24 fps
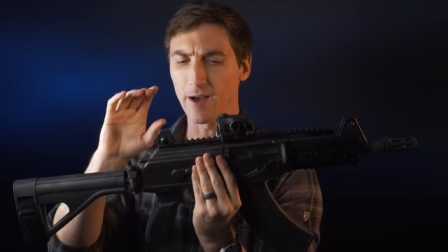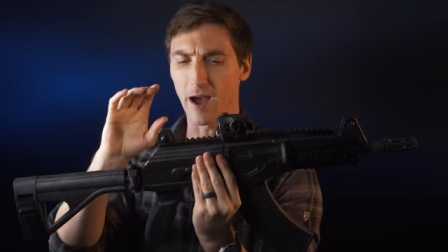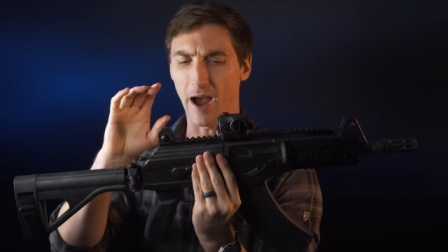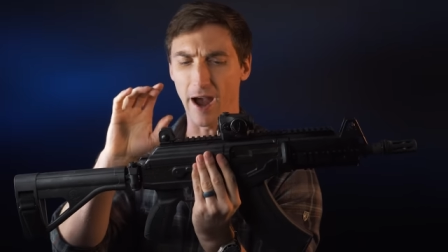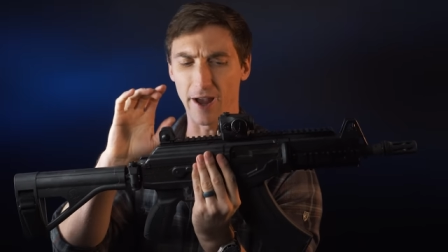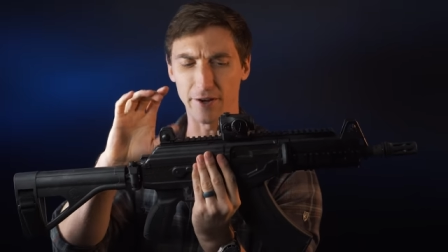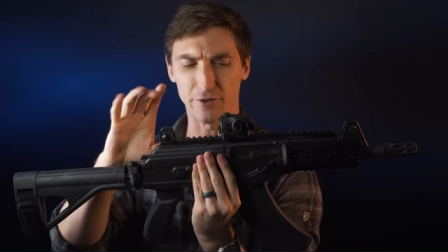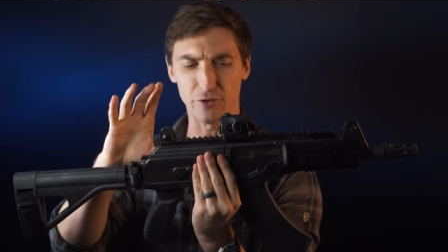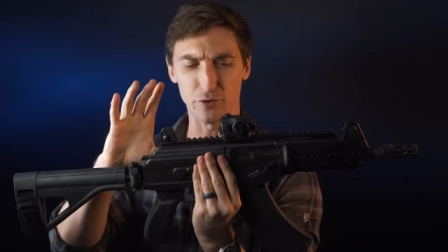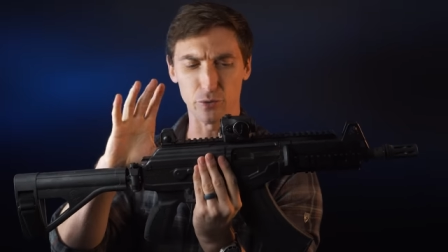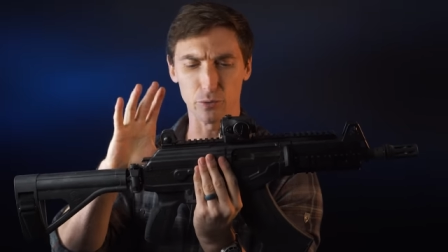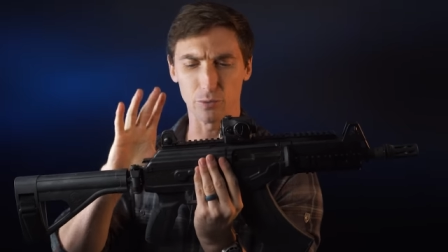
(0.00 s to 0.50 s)

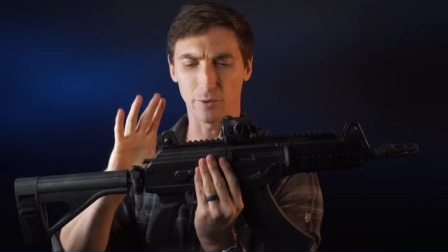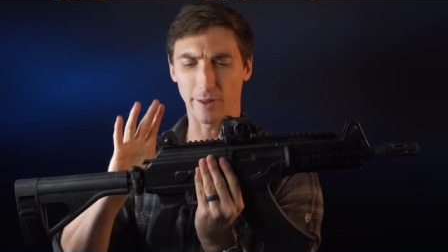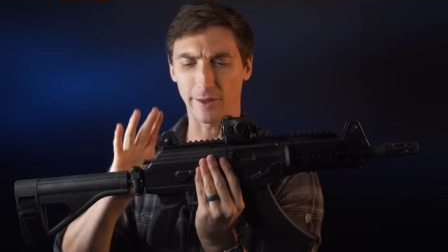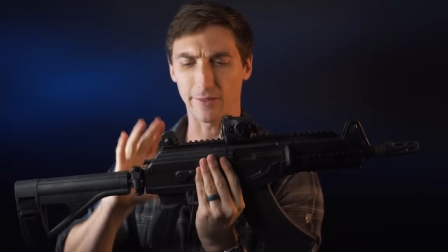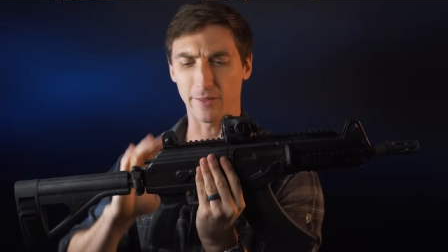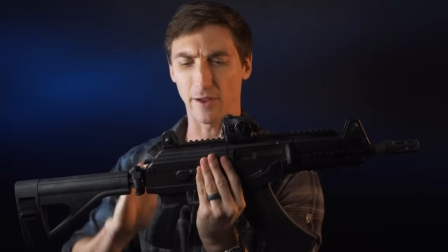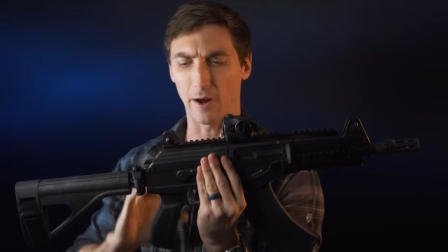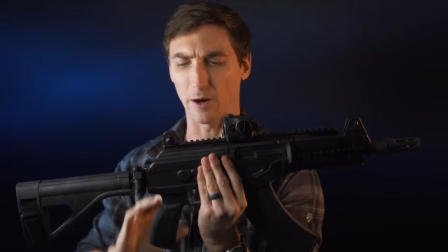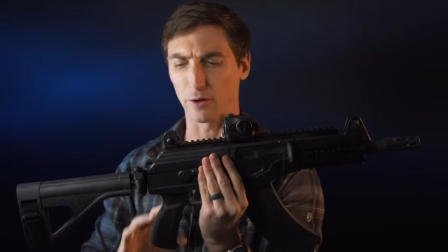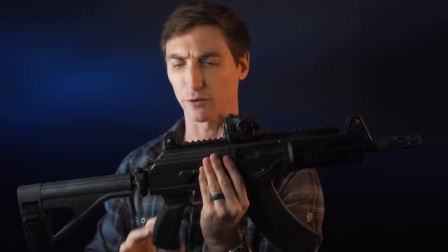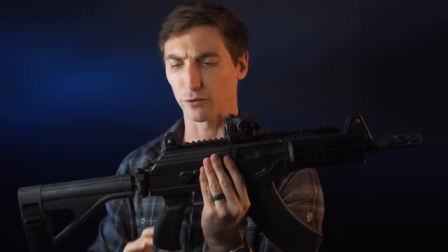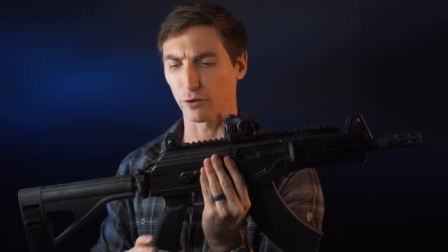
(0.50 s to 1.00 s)
I do like
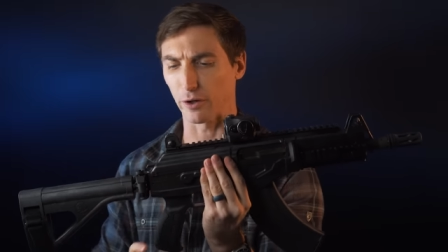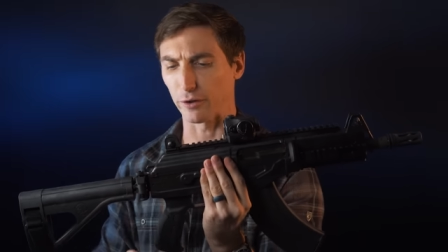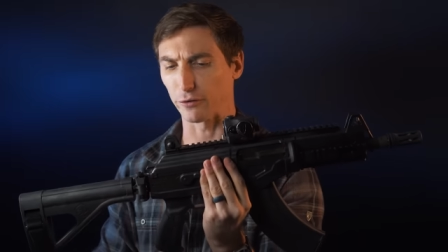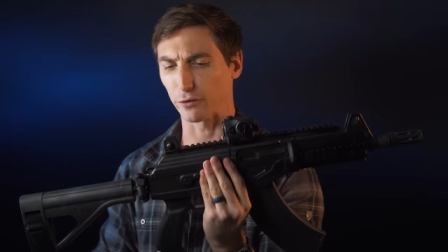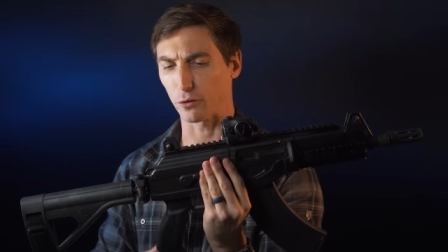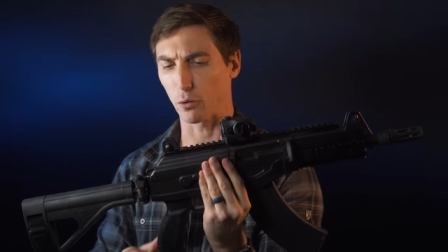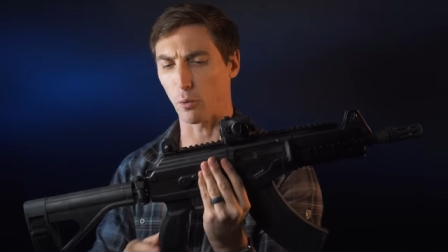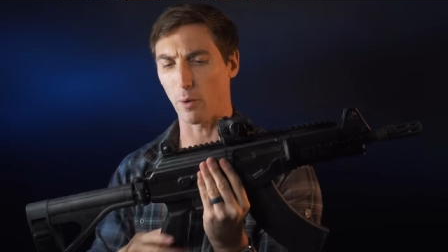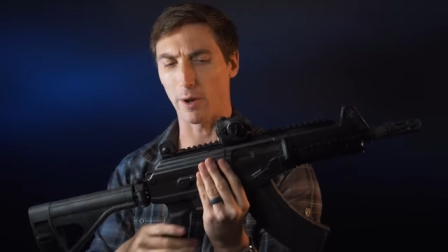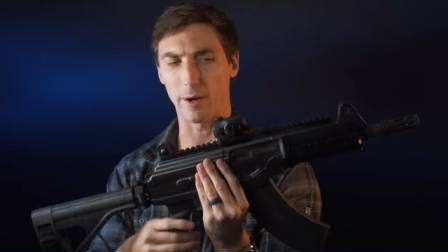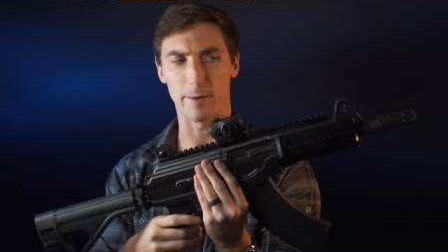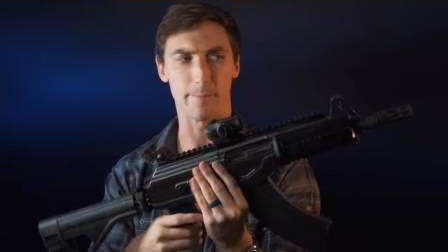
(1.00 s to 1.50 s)
the iron sights
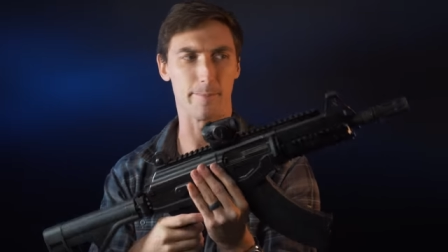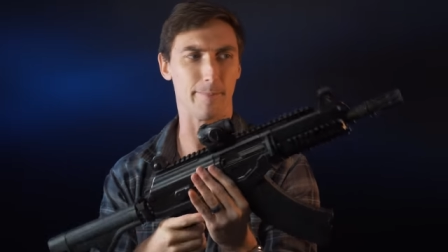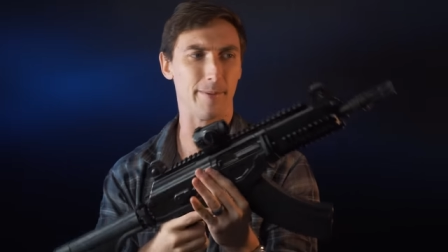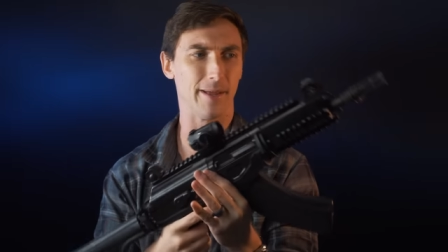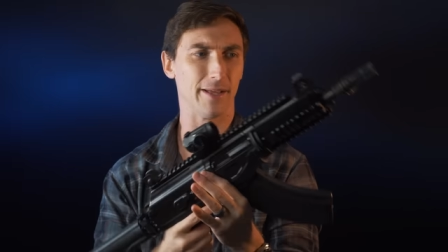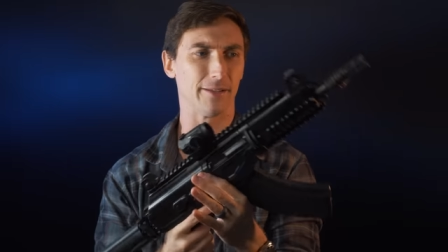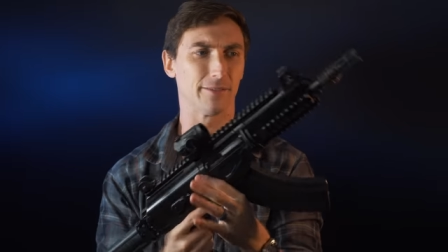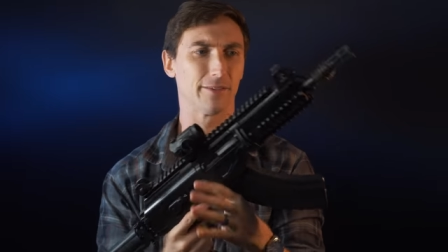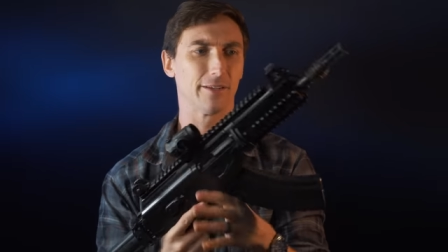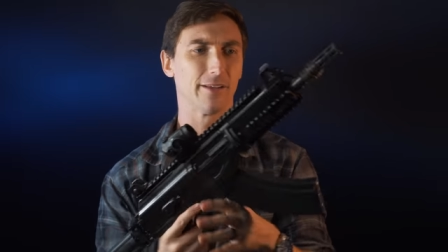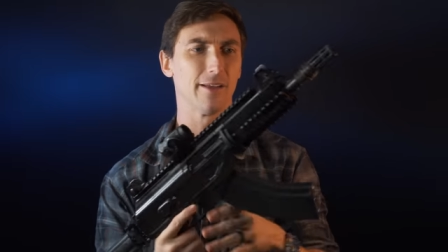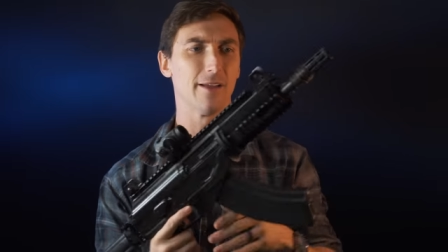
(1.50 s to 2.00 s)
quite a
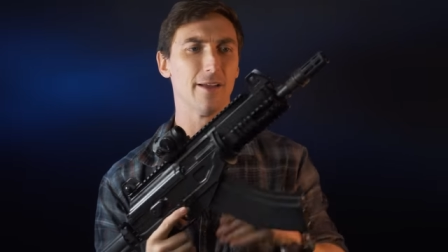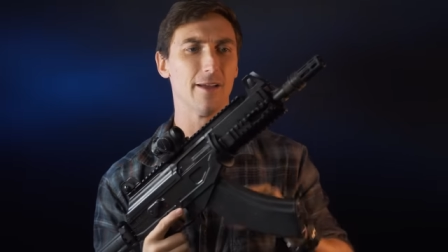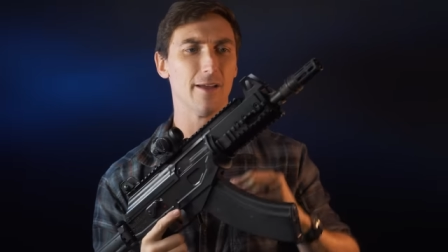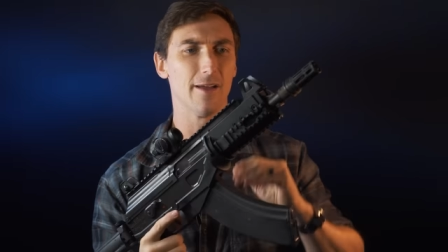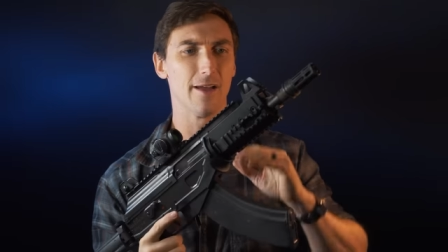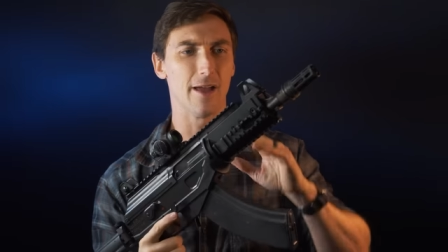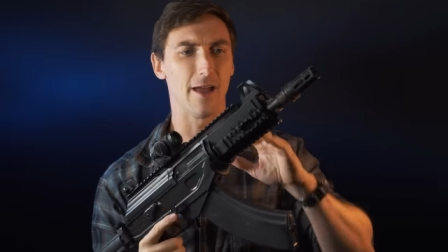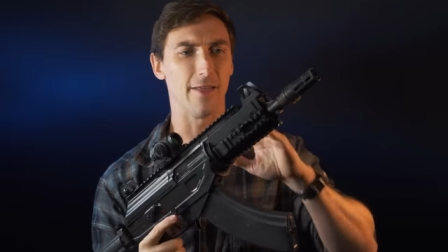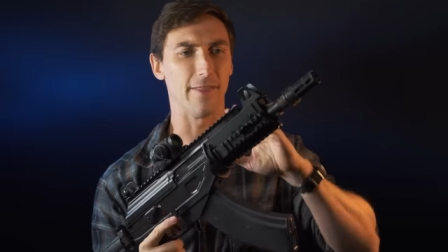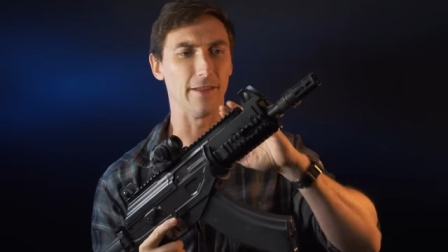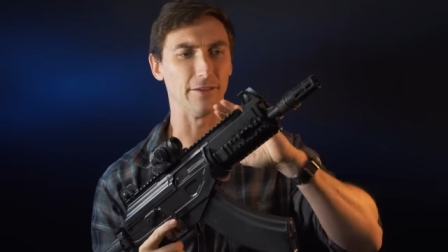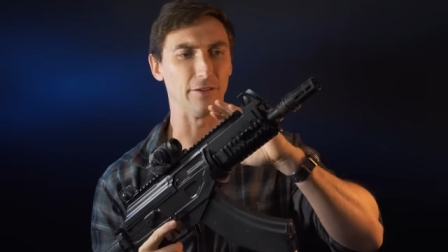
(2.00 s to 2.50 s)
bit,
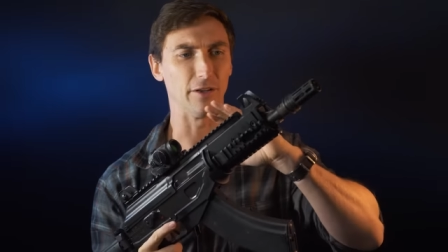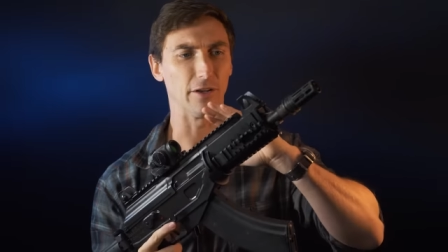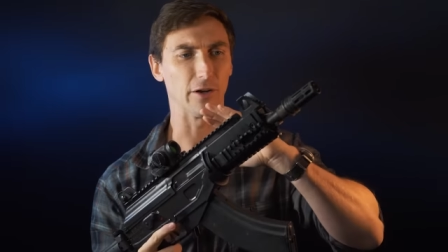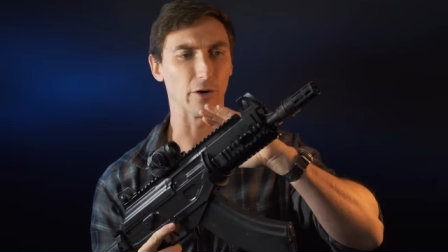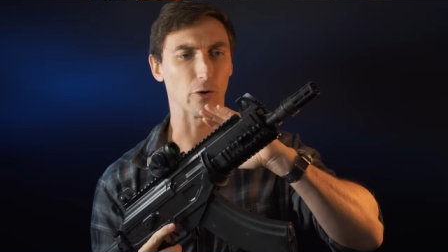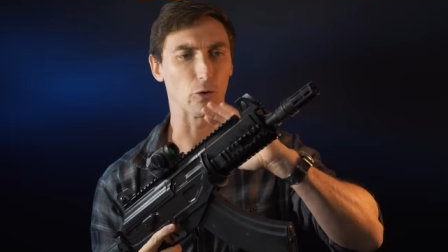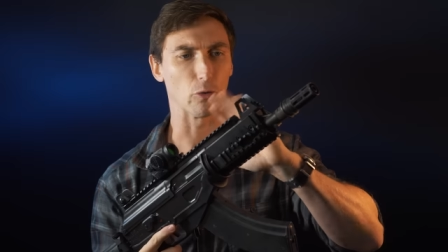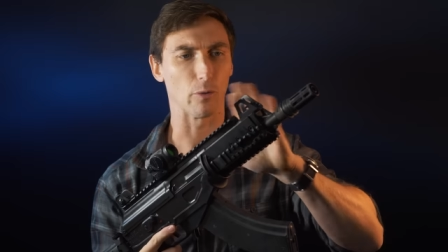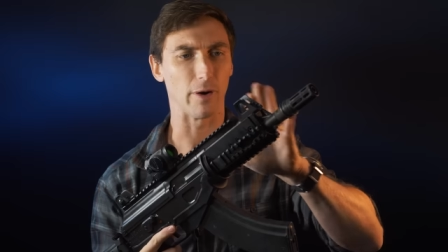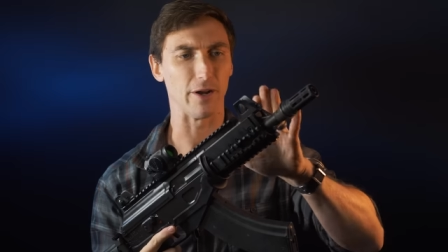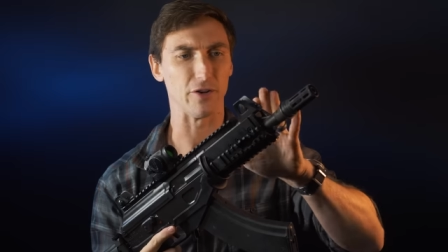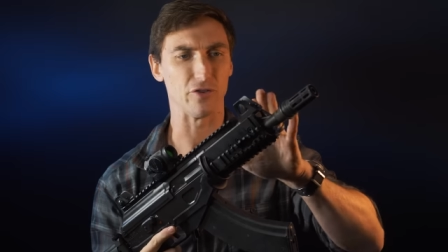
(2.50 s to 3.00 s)
and they did a
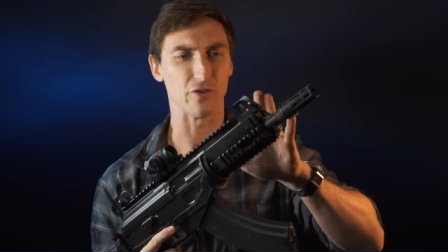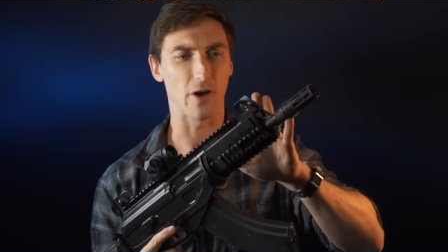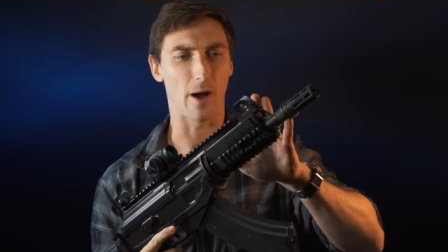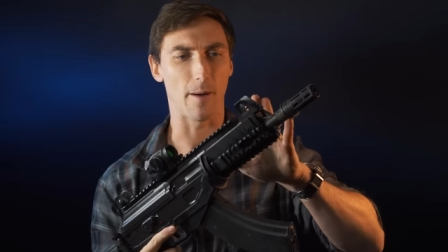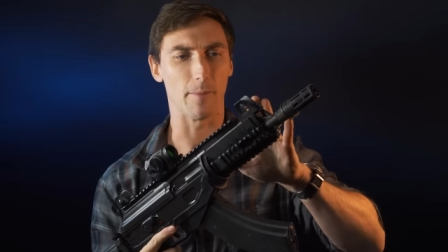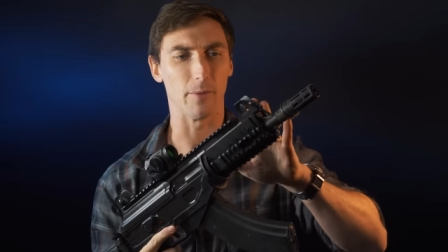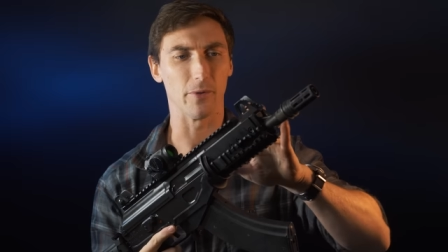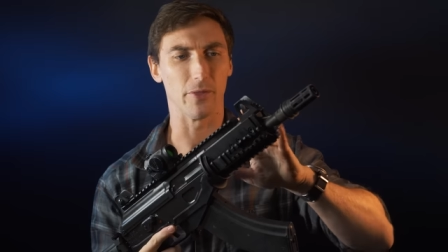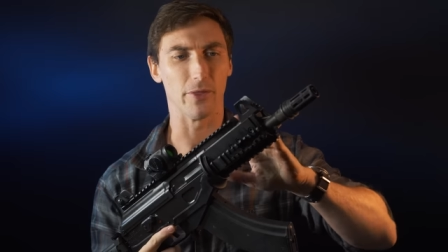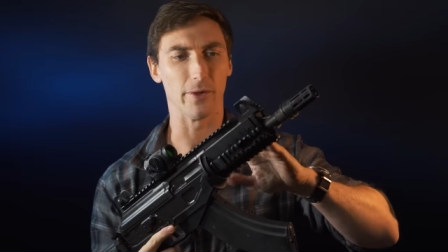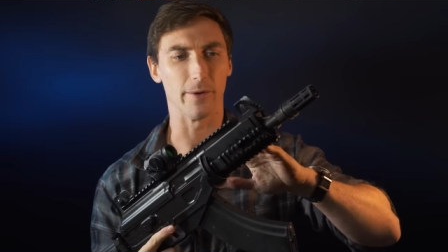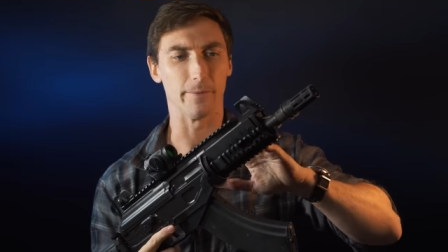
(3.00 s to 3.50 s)
great
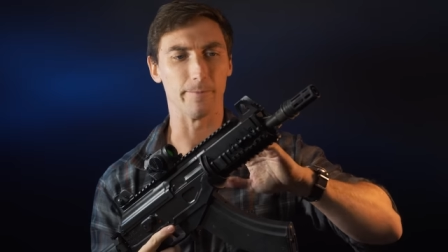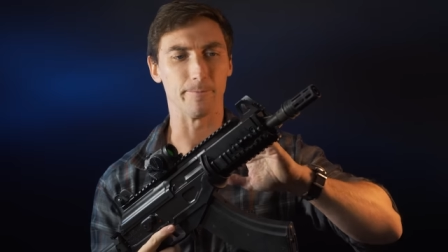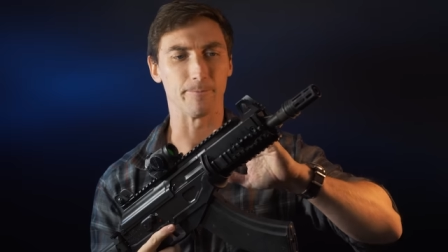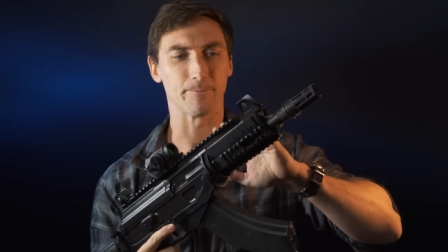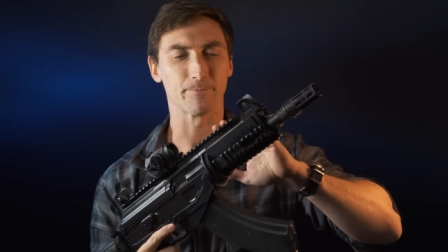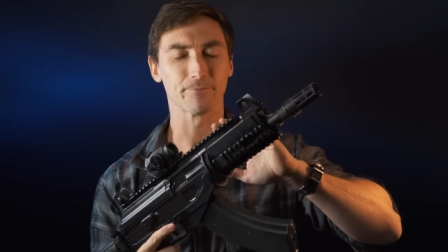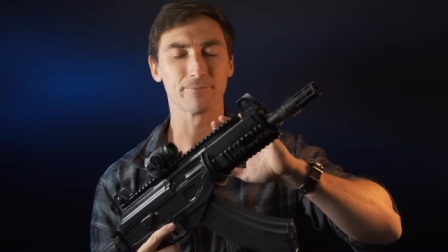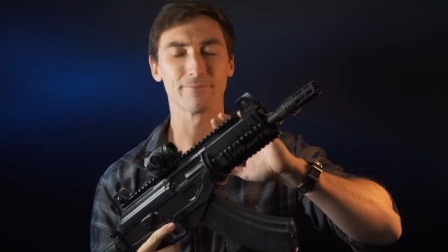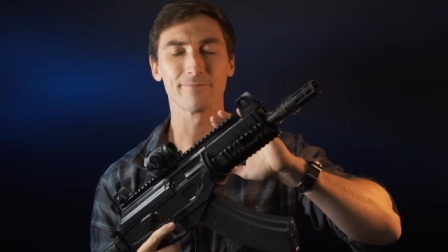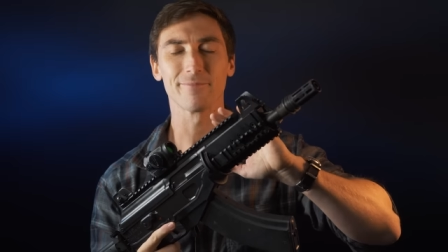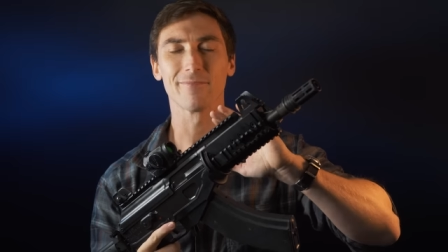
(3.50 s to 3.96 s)
job with them,